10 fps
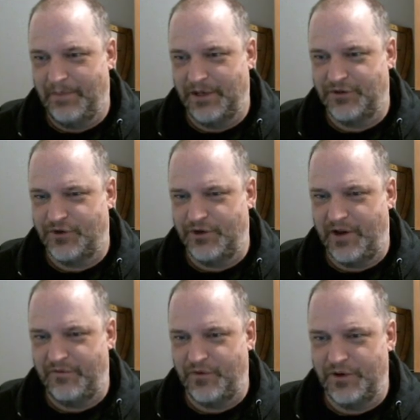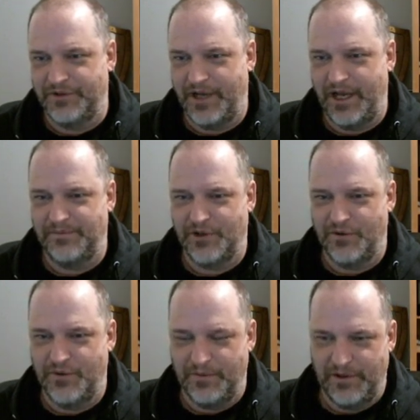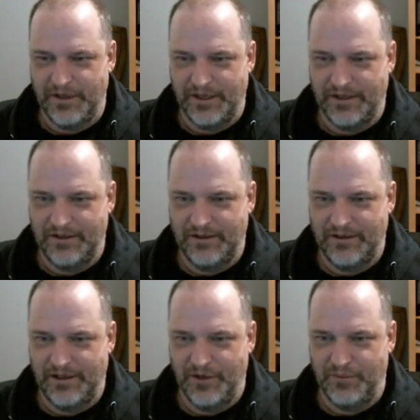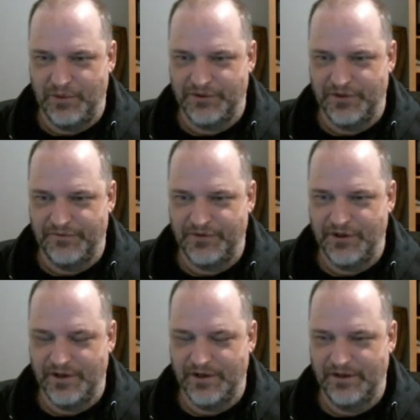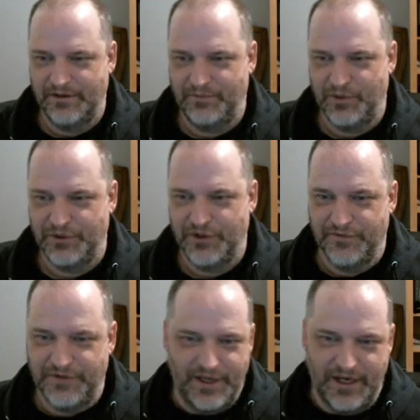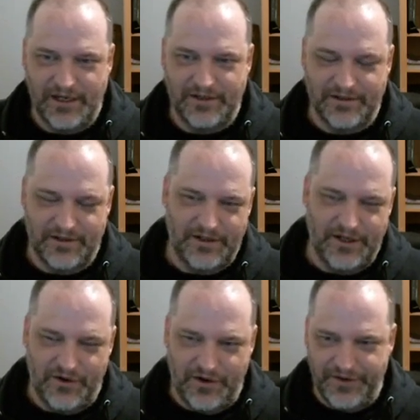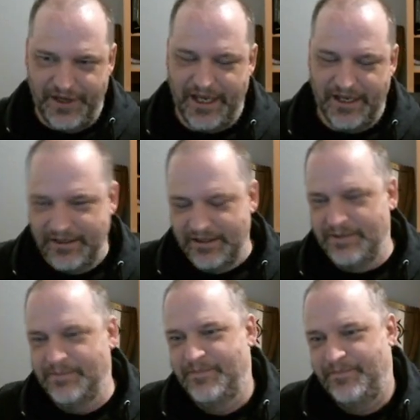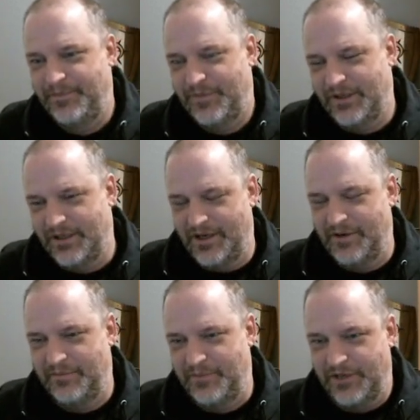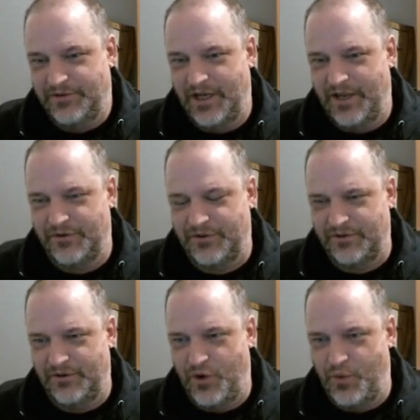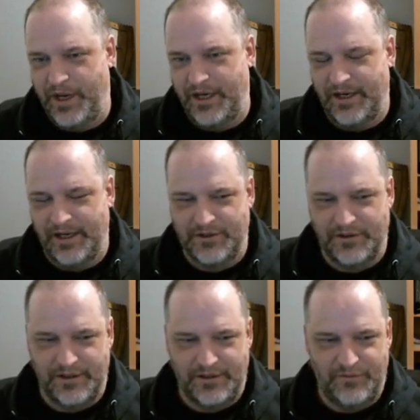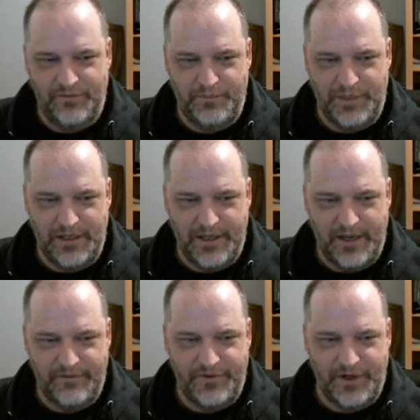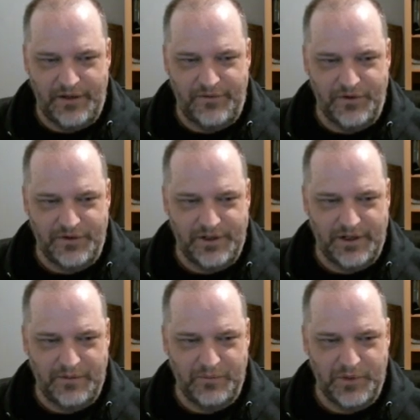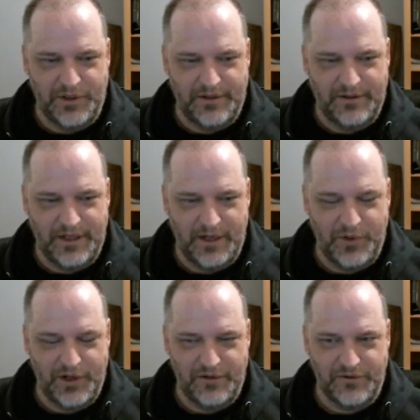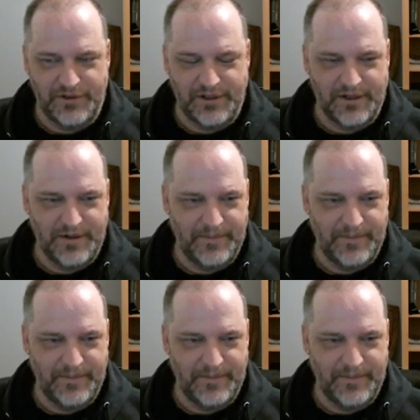make sure you have one of those items equipped that preserves things and all that. Because there's no way to actually beat that fight the first time. But pretty interesting.